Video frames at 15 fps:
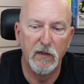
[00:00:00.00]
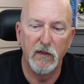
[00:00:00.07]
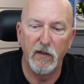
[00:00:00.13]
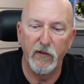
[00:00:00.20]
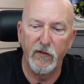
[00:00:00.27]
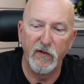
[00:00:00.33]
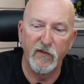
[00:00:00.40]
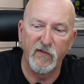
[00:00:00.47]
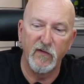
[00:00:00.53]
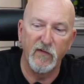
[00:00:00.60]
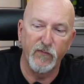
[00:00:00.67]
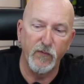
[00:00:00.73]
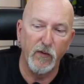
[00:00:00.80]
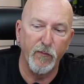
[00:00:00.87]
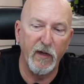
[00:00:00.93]
And this
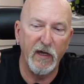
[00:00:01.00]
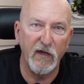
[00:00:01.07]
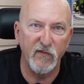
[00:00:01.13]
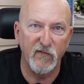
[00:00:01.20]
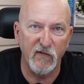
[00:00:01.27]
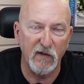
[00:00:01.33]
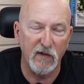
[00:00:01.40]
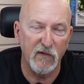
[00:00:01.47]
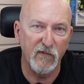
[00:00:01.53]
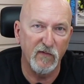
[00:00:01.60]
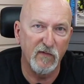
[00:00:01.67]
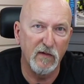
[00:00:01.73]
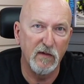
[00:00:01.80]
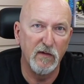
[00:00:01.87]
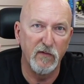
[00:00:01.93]
is from
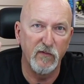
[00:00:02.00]
Hastings,